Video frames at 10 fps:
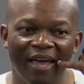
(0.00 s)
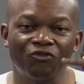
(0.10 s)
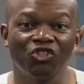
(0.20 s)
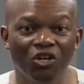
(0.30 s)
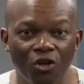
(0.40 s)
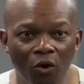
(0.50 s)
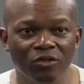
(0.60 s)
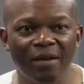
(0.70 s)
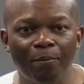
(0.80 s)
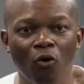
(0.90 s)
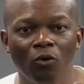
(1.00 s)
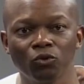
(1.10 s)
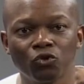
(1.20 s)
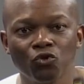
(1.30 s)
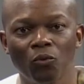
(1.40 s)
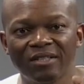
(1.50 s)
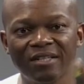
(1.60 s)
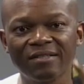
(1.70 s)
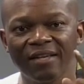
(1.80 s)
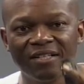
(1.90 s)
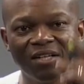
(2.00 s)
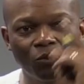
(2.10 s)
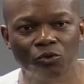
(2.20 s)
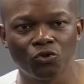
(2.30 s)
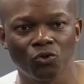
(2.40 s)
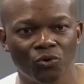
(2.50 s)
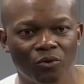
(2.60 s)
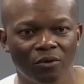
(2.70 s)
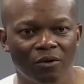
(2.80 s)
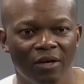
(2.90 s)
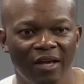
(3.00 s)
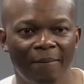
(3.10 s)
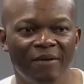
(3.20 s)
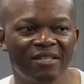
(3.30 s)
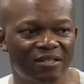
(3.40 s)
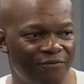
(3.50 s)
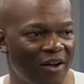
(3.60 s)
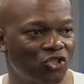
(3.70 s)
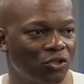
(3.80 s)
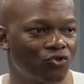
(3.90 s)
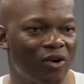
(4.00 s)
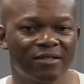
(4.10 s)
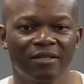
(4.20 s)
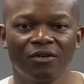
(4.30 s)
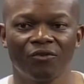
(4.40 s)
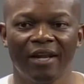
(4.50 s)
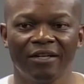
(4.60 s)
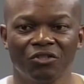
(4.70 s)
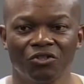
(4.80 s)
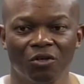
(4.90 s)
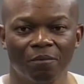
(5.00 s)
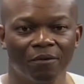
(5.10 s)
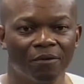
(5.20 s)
If she knows that Paul will do what he said he would do, it means there's functional trust in the relationship.